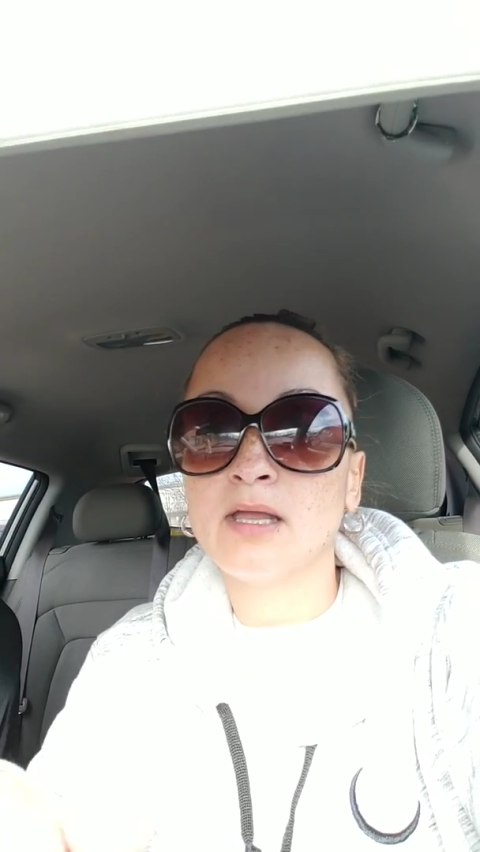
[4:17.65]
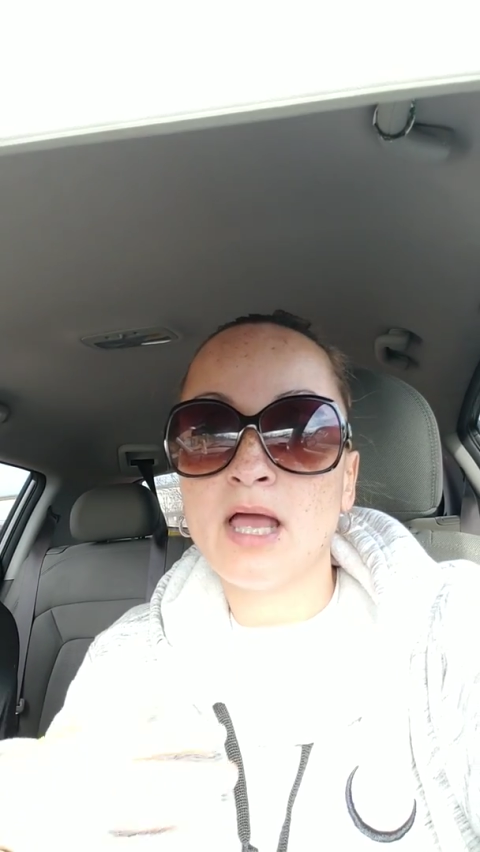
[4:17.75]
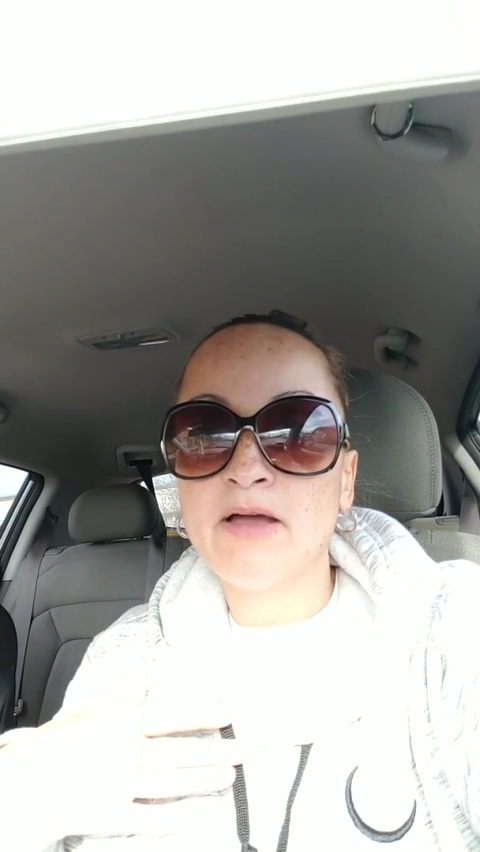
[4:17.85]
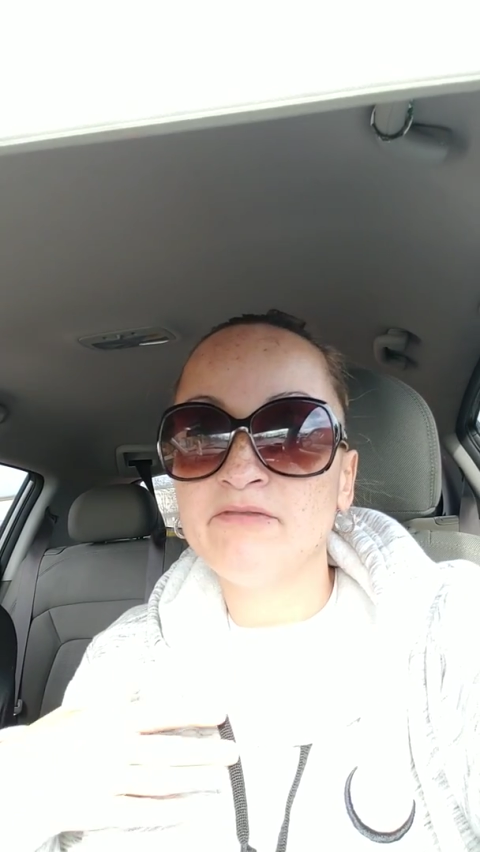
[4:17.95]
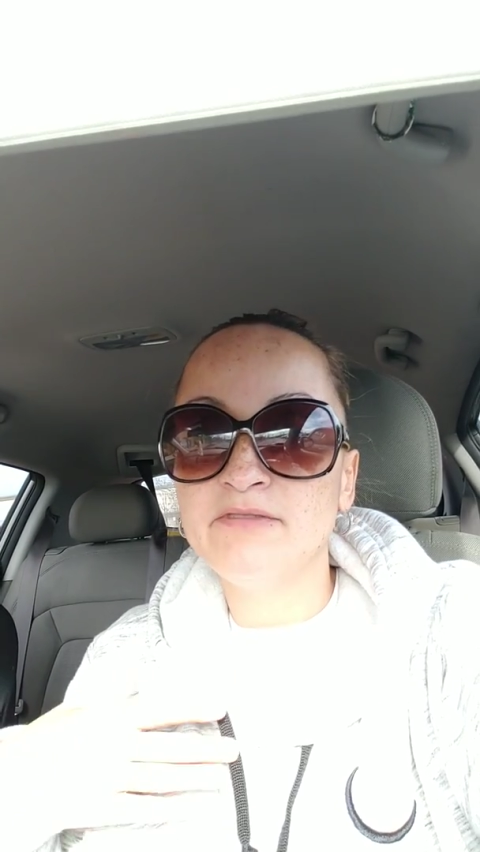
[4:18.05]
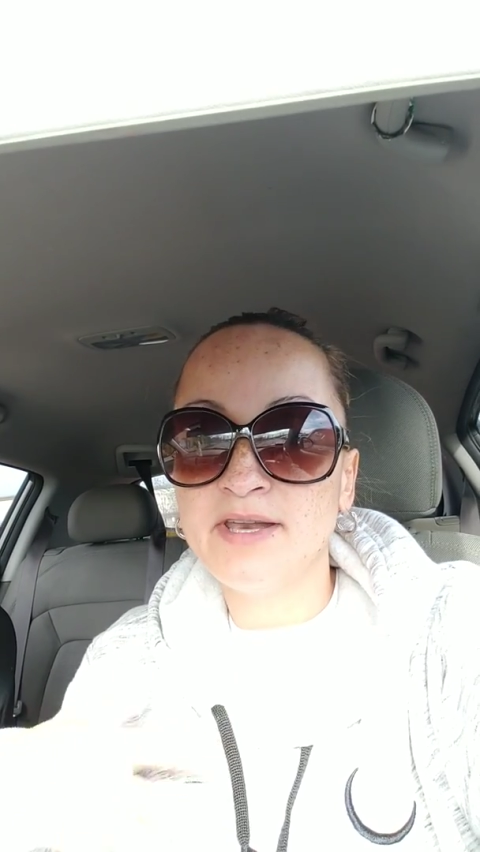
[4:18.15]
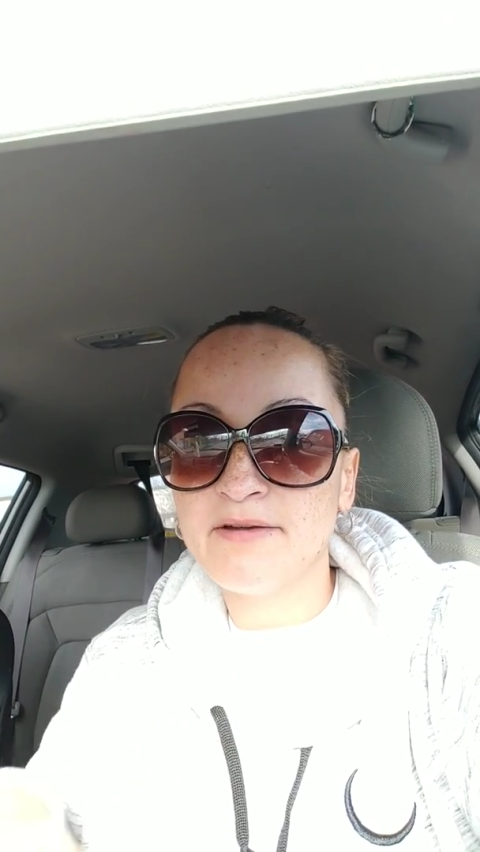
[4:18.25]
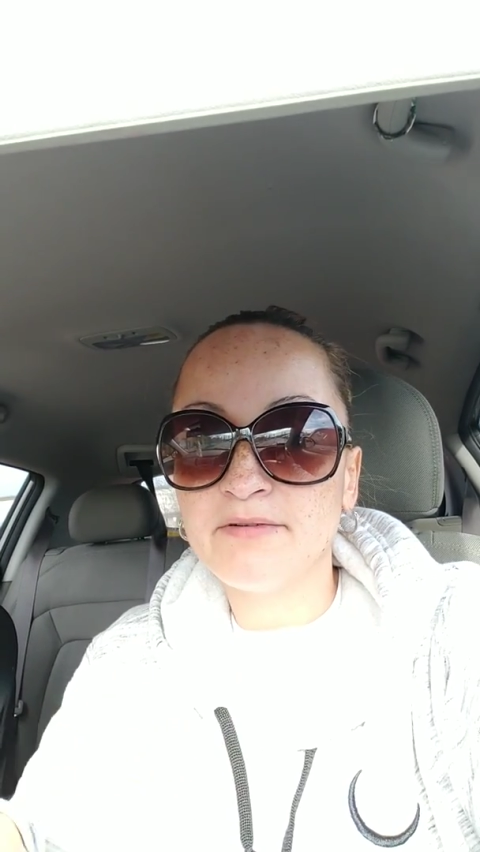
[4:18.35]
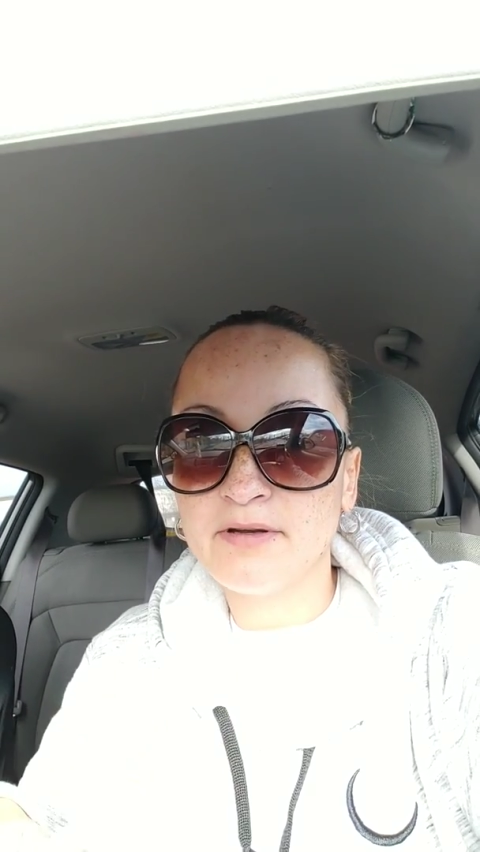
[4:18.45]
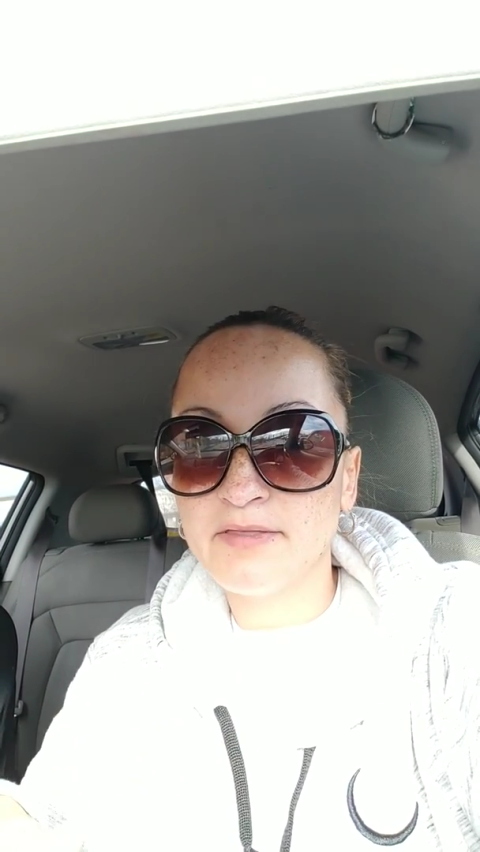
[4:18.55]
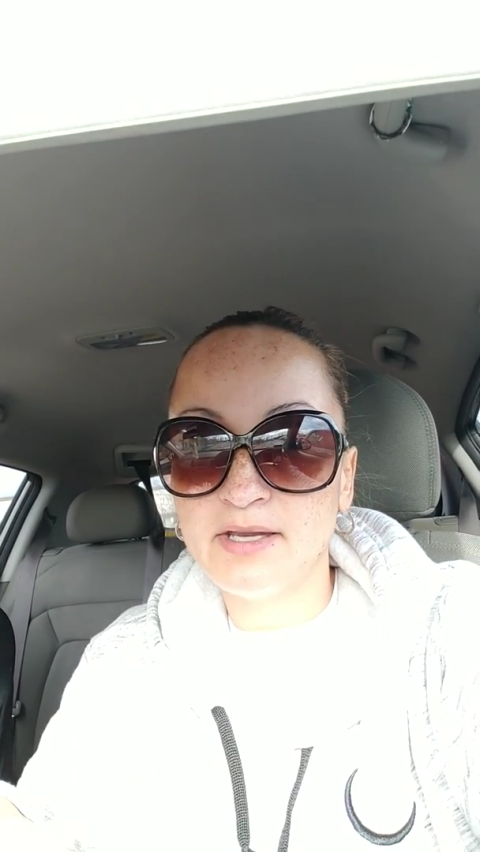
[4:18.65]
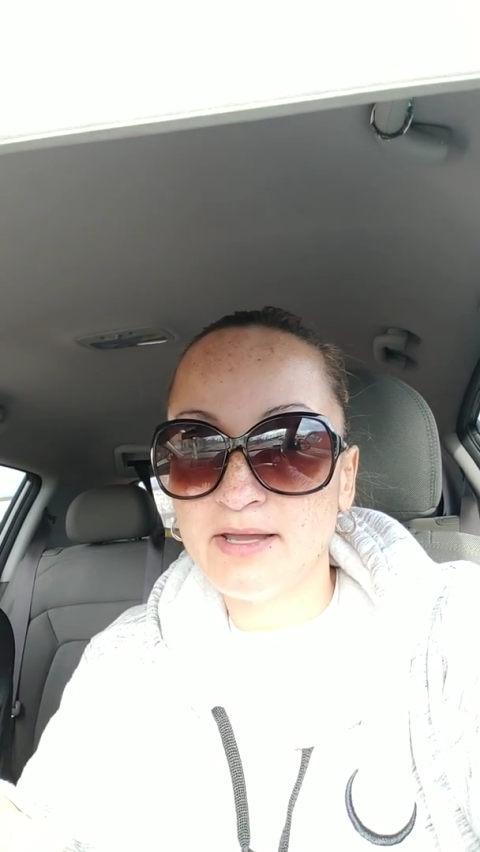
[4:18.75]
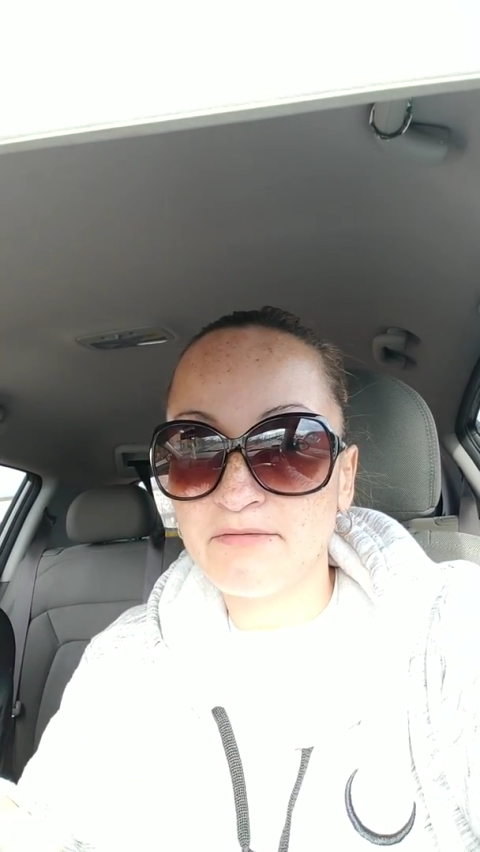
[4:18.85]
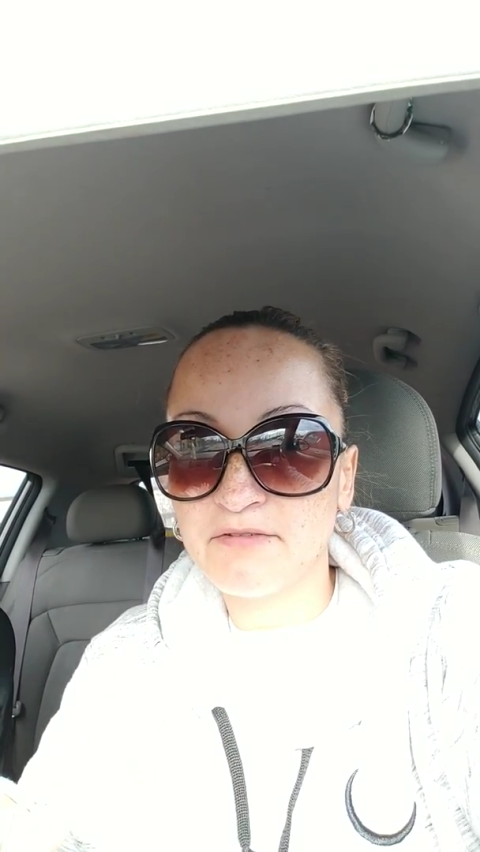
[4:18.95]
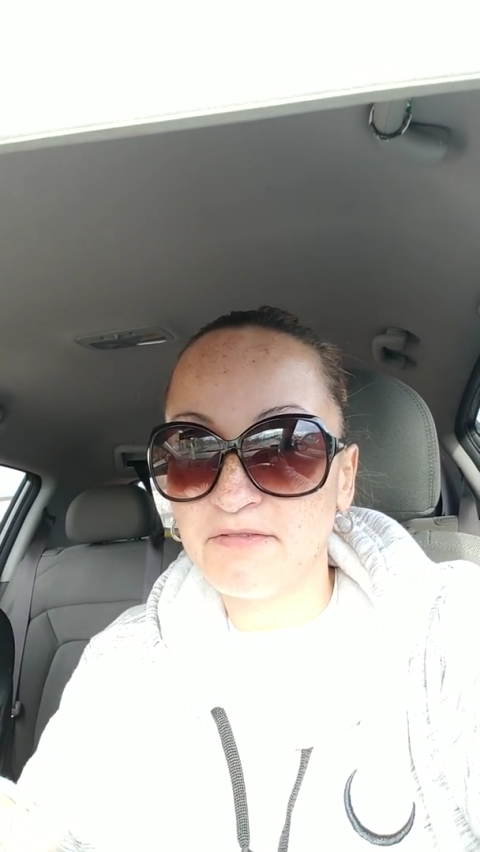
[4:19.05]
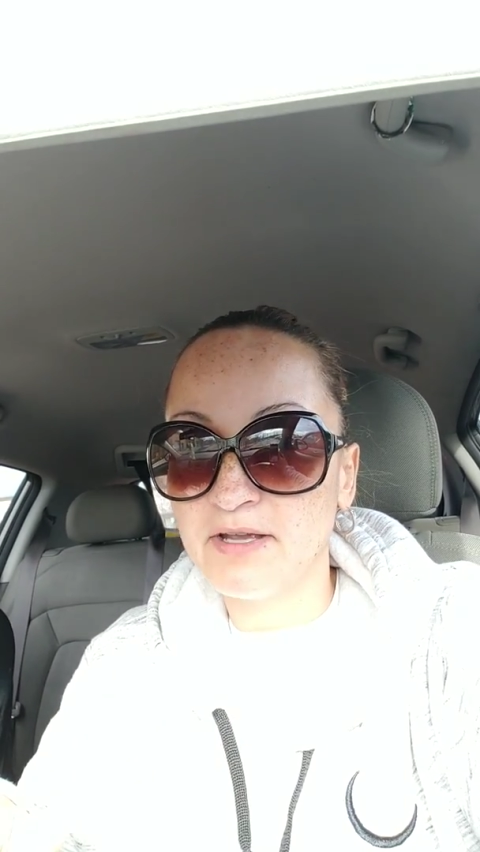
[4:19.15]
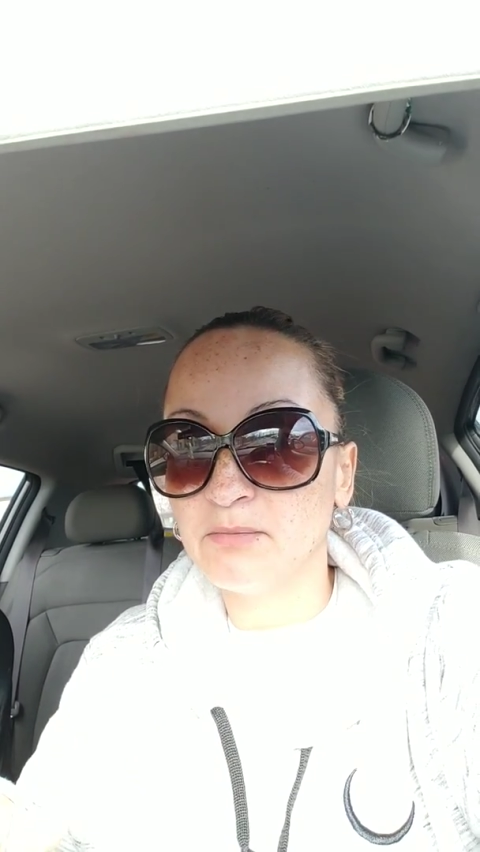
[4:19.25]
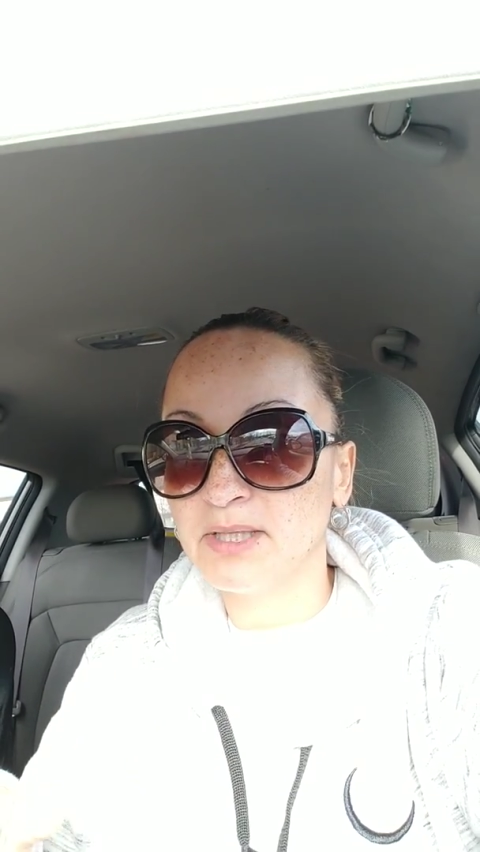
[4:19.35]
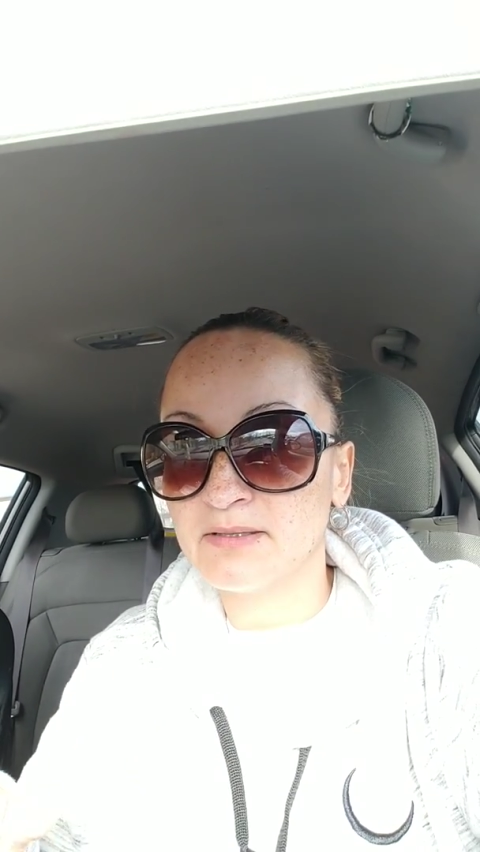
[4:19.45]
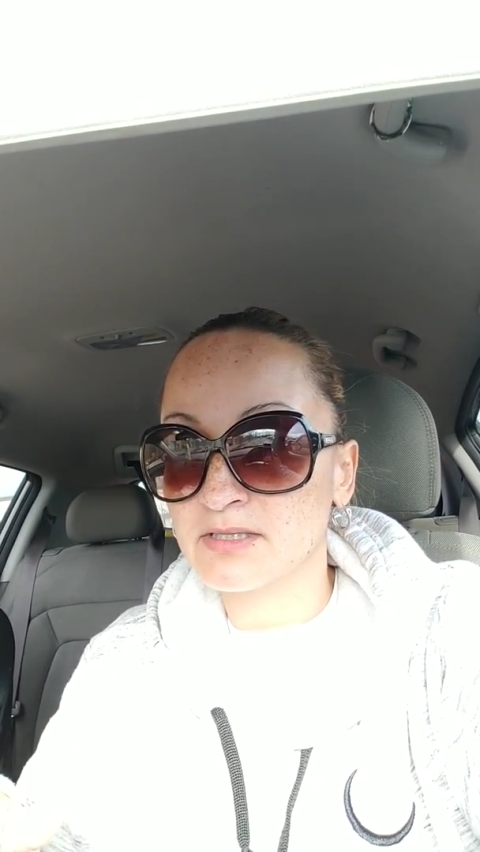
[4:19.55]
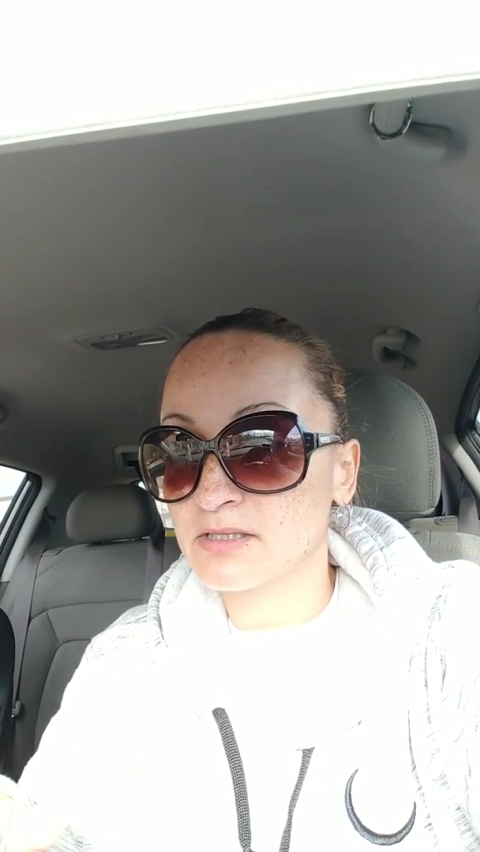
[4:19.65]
They never fail me.